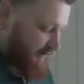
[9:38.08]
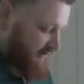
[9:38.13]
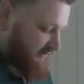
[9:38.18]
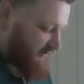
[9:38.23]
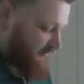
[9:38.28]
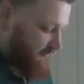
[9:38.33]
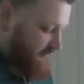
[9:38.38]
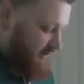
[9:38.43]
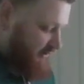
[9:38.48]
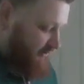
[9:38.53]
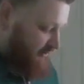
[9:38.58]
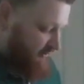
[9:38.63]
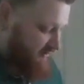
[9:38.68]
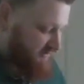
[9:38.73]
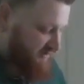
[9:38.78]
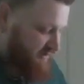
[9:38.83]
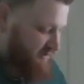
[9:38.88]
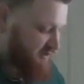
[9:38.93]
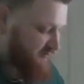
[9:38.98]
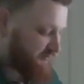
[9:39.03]
The
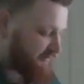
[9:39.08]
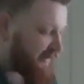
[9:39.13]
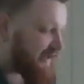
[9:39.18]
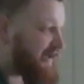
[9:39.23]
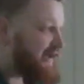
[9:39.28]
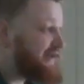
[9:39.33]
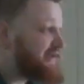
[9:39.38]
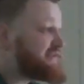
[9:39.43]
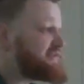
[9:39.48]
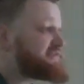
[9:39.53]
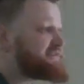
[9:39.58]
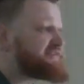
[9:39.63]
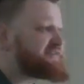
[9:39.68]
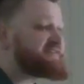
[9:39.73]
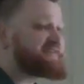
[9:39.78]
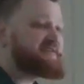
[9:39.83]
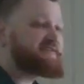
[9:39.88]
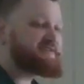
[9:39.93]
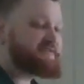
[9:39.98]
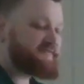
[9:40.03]
meals, the supplies, the
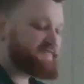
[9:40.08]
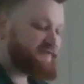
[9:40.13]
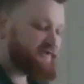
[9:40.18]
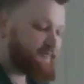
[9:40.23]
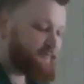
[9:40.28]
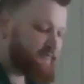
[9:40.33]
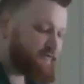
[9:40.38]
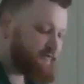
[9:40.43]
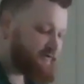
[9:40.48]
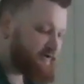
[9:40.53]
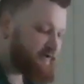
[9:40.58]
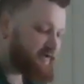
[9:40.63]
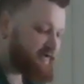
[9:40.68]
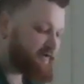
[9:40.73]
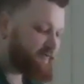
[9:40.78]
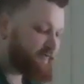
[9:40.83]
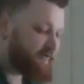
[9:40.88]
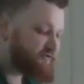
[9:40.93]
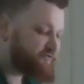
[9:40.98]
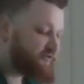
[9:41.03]
sense of community
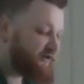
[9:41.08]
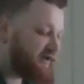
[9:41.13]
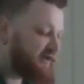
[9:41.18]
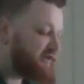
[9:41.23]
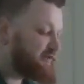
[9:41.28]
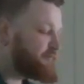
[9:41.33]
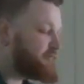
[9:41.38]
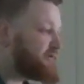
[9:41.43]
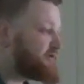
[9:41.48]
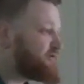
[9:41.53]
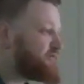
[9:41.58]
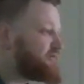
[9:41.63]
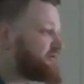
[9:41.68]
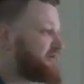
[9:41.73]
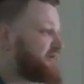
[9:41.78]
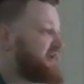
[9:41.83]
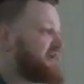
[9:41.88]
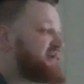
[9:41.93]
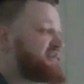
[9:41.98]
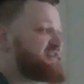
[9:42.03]
that we're trying to
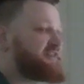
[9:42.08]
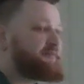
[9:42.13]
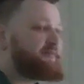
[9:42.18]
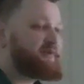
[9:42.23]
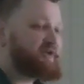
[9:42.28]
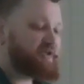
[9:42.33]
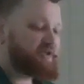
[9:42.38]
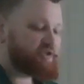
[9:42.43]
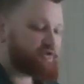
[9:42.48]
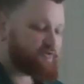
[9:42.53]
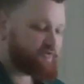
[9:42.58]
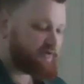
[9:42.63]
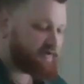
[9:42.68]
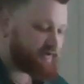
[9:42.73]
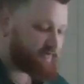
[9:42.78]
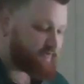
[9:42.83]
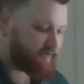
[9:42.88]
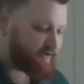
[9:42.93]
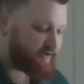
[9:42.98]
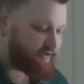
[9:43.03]
build, the ministry
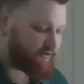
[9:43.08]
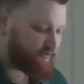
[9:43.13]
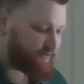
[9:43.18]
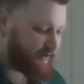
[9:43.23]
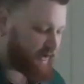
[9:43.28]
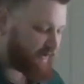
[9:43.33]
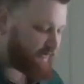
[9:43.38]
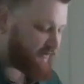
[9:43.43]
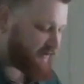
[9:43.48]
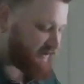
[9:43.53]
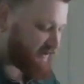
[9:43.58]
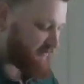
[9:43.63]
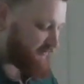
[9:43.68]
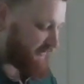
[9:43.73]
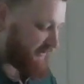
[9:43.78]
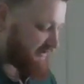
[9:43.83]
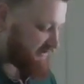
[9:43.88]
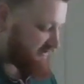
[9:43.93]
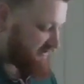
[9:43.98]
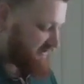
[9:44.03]
that we do on a weekly
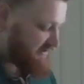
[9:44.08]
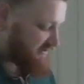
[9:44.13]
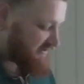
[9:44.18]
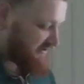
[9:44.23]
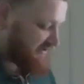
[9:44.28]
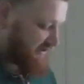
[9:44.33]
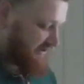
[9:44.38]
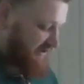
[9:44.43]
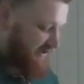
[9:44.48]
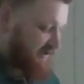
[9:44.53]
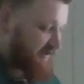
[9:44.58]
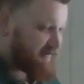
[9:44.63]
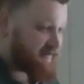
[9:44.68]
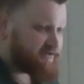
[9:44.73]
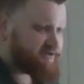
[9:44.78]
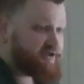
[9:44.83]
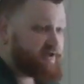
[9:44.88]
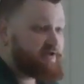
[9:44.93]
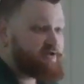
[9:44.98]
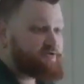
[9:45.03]
basis,
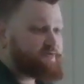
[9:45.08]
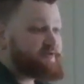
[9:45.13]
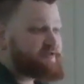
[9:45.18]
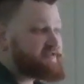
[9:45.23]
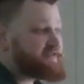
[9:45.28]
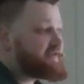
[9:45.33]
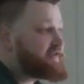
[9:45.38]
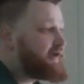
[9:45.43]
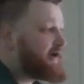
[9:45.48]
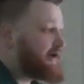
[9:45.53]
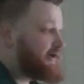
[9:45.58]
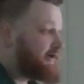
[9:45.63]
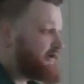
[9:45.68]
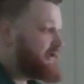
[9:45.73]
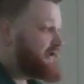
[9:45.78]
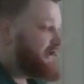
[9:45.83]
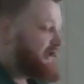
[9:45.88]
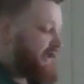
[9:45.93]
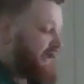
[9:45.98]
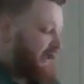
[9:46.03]
the chairs we sit on,
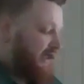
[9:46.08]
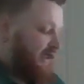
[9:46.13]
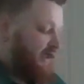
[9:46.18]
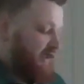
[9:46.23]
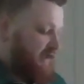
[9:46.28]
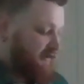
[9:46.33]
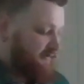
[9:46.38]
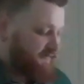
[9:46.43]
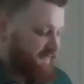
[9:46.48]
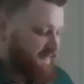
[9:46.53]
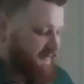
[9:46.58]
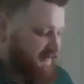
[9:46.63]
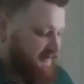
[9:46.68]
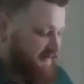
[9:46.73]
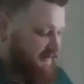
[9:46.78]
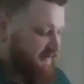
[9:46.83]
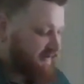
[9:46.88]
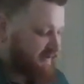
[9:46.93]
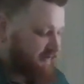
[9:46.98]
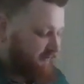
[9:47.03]

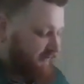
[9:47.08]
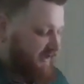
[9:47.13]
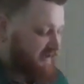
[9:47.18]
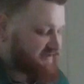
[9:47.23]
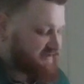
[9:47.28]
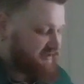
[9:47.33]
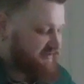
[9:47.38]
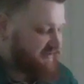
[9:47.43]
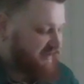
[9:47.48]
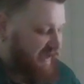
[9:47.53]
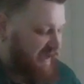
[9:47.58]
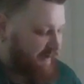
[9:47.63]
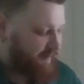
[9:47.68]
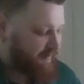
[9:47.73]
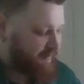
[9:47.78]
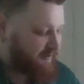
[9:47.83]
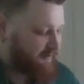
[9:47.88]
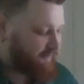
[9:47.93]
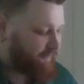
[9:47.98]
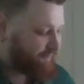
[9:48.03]
everything that makes us
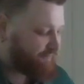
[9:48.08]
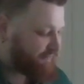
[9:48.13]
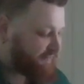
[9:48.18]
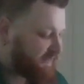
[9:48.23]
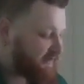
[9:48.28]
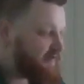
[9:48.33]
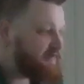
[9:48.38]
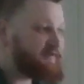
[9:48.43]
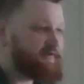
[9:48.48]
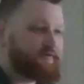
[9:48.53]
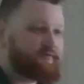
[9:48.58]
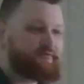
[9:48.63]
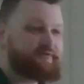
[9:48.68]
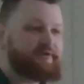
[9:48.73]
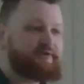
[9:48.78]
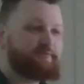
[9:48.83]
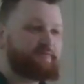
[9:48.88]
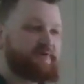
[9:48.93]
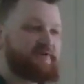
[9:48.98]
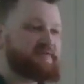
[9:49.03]
happen, the
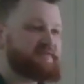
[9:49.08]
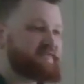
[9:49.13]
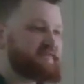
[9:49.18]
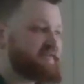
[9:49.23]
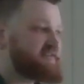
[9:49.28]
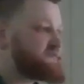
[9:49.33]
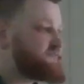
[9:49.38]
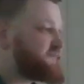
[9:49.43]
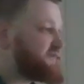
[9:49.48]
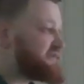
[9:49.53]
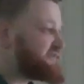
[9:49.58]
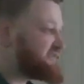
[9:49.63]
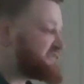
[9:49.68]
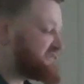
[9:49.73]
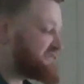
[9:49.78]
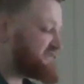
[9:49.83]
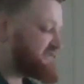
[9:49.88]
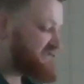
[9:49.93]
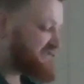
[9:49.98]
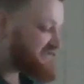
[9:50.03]
only reason this place
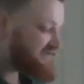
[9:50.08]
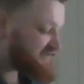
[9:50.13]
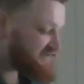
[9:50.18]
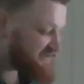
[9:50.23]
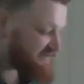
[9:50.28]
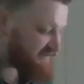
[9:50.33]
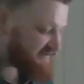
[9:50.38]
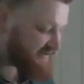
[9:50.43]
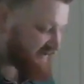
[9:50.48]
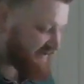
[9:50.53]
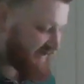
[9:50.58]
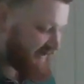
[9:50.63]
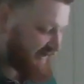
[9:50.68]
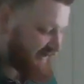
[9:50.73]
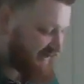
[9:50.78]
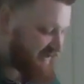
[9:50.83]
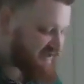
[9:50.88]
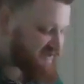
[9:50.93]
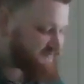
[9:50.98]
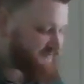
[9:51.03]
exists
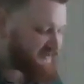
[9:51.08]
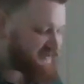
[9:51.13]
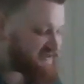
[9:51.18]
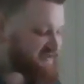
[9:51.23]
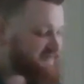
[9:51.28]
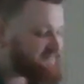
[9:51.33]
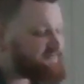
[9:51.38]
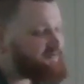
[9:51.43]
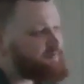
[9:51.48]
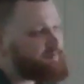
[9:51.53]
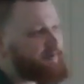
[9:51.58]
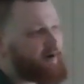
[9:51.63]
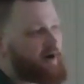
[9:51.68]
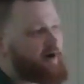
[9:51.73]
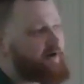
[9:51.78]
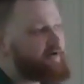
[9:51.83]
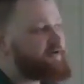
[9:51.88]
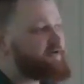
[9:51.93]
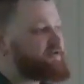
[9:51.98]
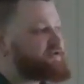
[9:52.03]
is because of the
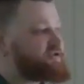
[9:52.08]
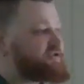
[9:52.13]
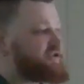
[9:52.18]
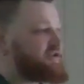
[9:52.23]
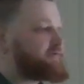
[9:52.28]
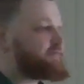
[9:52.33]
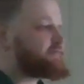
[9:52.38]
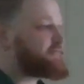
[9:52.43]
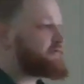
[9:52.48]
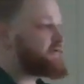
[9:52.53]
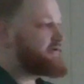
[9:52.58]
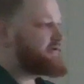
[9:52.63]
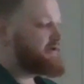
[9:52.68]
partnership